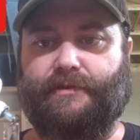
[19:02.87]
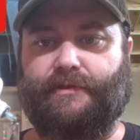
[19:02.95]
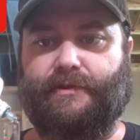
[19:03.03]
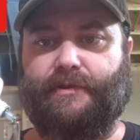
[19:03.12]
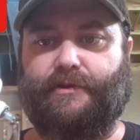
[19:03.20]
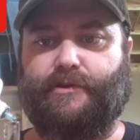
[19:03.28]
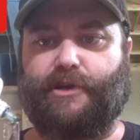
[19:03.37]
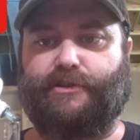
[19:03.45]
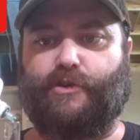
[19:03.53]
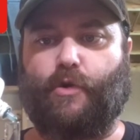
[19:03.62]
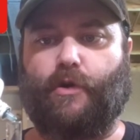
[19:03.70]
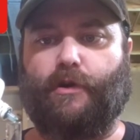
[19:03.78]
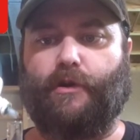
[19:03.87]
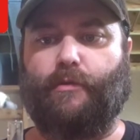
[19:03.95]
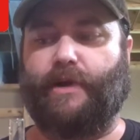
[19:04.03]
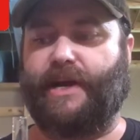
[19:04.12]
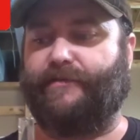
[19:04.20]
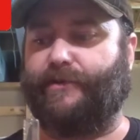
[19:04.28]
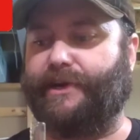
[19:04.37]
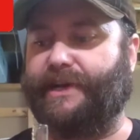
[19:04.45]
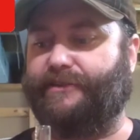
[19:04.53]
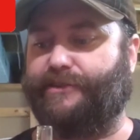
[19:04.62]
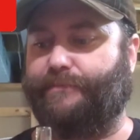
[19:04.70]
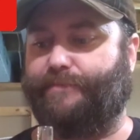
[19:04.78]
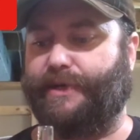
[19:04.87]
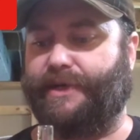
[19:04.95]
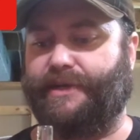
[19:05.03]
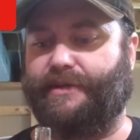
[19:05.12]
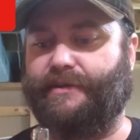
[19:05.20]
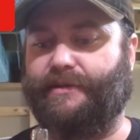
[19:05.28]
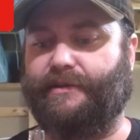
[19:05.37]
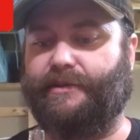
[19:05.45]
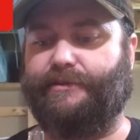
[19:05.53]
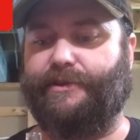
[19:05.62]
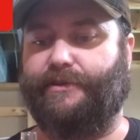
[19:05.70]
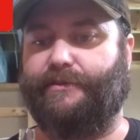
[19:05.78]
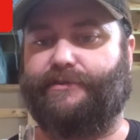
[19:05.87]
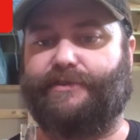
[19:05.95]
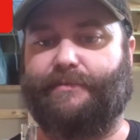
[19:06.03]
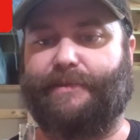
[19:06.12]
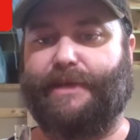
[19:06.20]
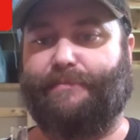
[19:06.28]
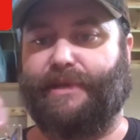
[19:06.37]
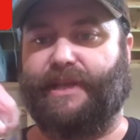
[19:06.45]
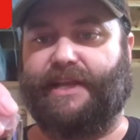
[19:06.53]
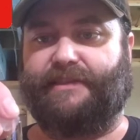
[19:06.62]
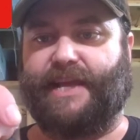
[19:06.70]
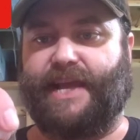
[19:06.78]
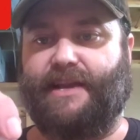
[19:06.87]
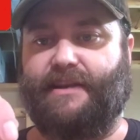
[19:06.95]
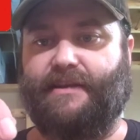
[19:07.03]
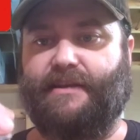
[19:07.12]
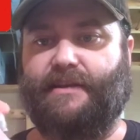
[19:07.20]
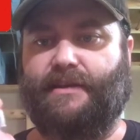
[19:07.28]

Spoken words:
your crushed coral or whatever it is you use to manipulate that.